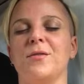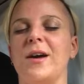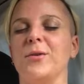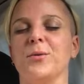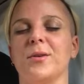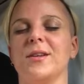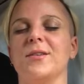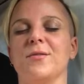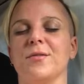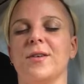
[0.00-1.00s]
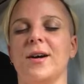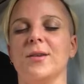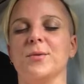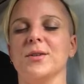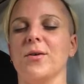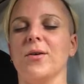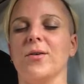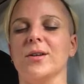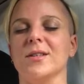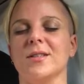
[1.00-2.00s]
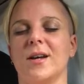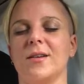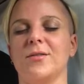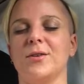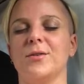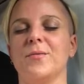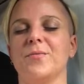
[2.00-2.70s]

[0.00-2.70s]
found or didn't find is going on inside of you.